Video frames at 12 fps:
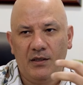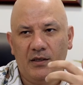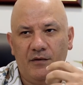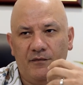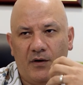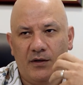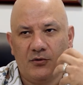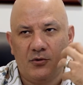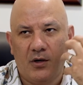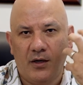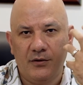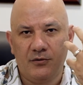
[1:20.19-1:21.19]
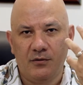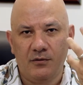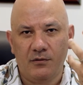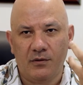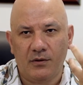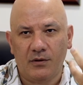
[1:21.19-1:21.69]
If I try to,
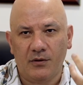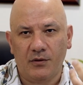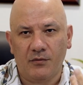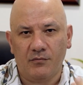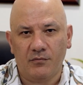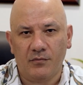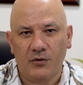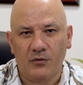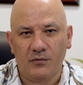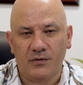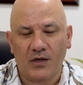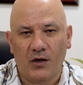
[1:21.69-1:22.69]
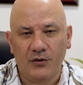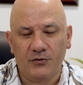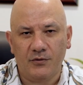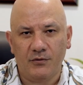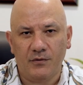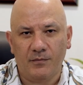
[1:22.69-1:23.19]
talk to
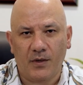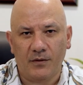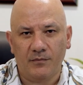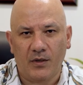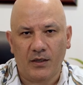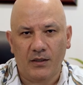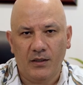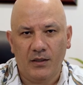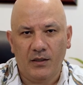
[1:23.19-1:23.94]
you about my